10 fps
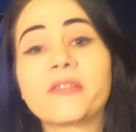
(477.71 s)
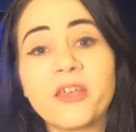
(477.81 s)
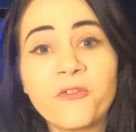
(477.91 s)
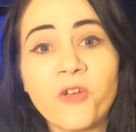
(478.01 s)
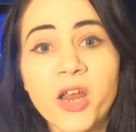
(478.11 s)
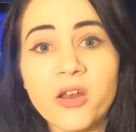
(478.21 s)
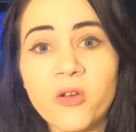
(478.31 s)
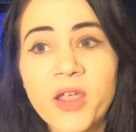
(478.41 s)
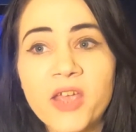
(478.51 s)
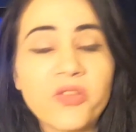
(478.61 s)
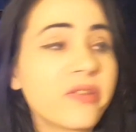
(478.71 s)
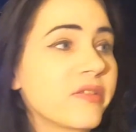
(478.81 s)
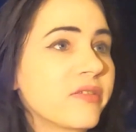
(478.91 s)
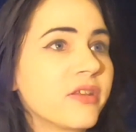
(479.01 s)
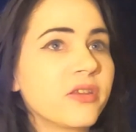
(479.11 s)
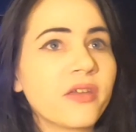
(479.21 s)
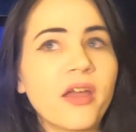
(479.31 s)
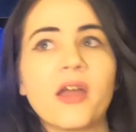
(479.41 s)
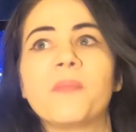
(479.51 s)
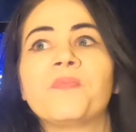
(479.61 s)
different, okay? This isn't,
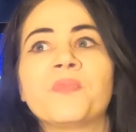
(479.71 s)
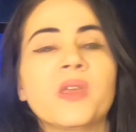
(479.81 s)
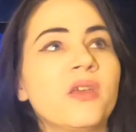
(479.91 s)
um,